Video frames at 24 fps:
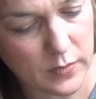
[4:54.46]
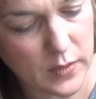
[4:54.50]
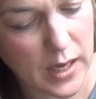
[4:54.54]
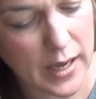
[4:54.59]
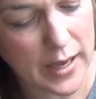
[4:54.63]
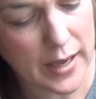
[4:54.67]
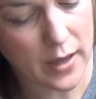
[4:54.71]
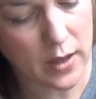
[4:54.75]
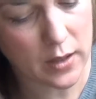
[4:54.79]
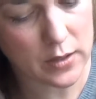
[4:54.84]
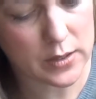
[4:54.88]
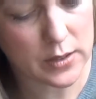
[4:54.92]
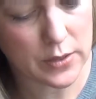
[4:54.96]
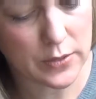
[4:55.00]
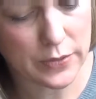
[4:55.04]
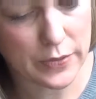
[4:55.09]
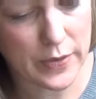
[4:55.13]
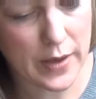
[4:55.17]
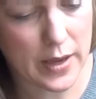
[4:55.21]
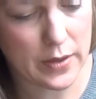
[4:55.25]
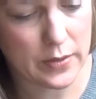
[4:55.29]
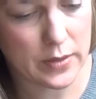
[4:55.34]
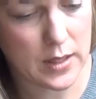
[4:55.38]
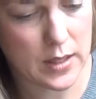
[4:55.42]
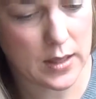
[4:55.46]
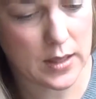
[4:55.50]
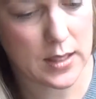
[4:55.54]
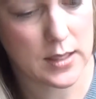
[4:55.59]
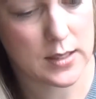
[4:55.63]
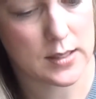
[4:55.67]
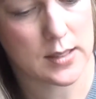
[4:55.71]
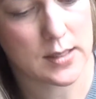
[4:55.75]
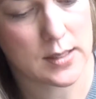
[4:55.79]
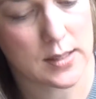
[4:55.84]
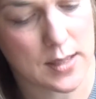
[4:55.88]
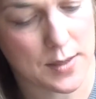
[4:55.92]
I also found that
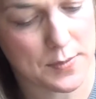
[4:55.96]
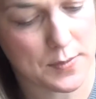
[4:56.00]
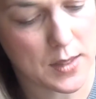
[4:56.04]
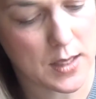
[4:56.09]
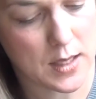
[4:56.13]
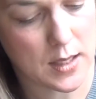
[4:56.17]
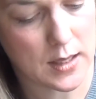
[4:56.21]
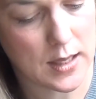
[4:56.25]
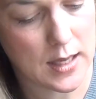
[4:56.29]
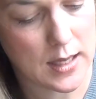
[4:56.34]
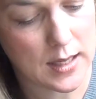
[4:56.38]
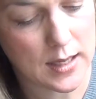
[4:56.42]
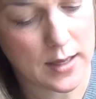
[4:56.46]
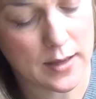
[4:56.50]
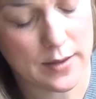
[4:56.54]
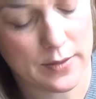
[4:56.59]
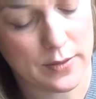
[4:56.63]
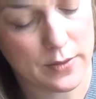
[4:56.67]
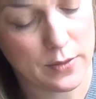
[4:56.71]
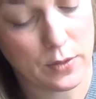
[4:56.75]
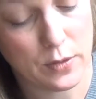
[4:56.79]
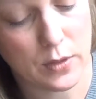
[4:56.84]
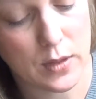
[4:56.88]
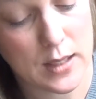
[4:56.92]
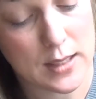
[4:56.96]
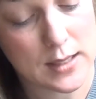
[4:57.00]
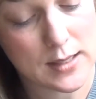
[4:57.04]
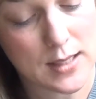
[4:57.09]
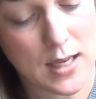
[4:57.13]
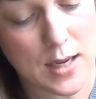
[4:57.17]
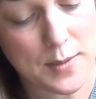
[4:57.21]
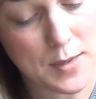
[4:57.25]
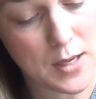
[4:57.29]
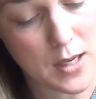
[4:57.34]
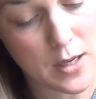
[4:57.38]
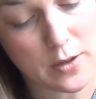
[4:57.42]
this is something this
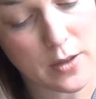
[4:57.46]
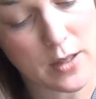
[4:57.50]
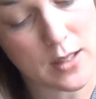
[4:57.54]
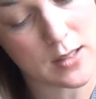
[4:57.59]
time of year,